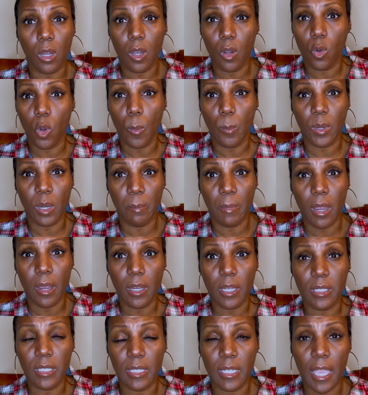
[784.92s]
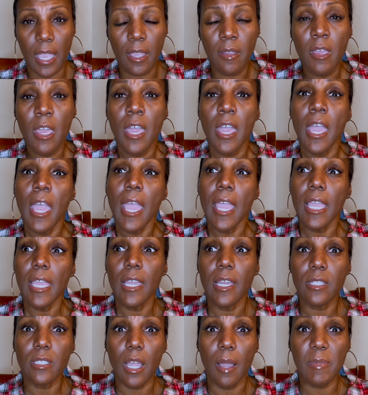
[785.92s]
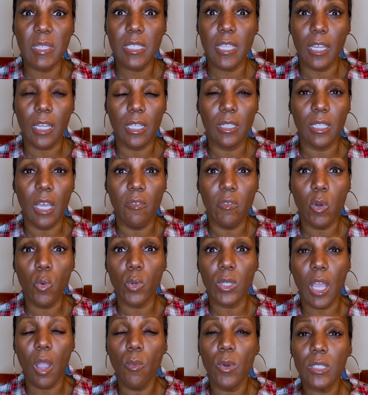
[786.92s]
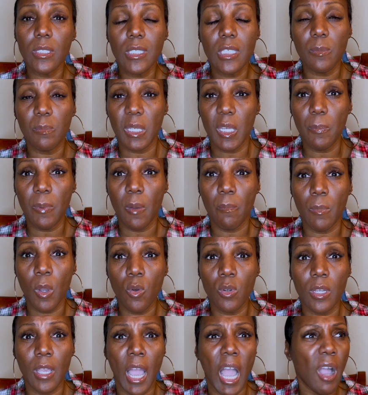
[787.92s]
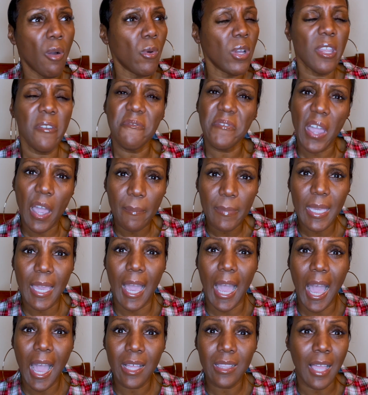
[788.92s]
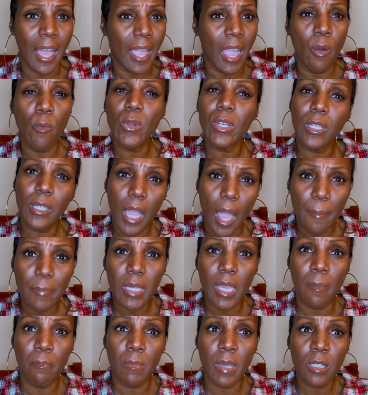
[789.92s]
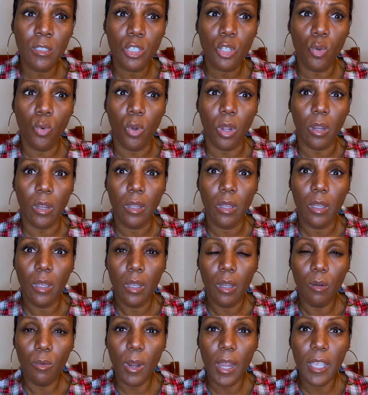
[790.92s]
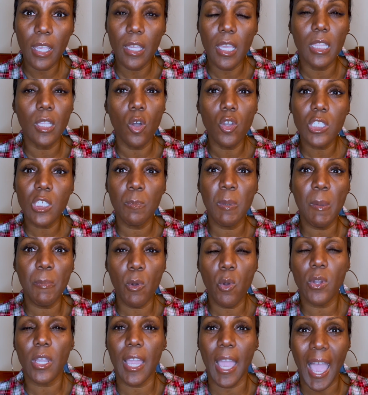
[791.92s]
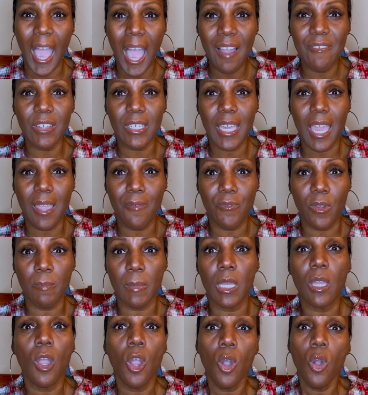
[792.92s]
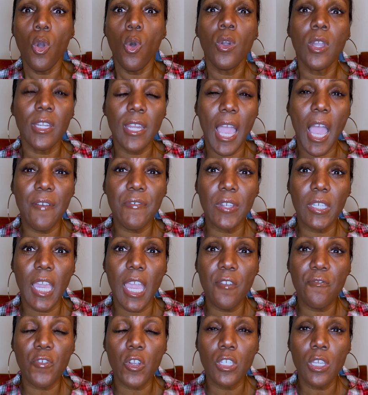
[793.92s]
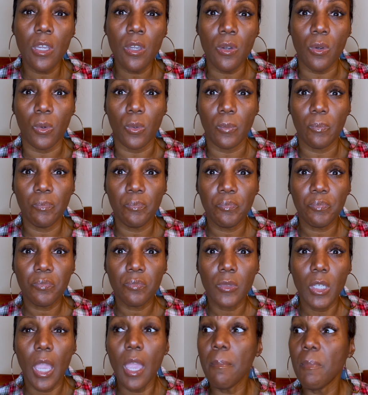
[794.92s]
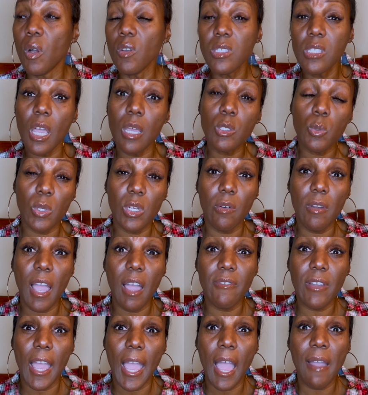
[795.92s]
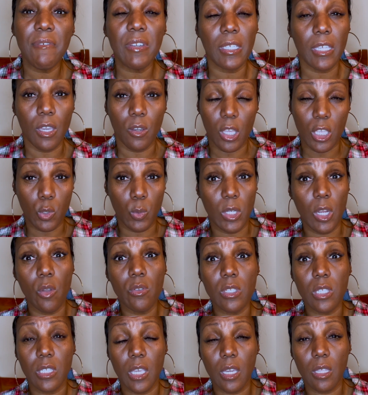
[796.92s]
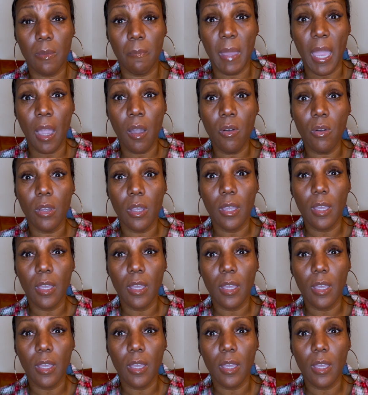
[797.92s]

in corporate America today, and I'm a second level. When I wanted to be promoted, I went and found me an ally. I went and got me a mentor. Right? And those are people who can advocate for me, who can advocate for you. And most times we don't have an advocate because we don't seek them out,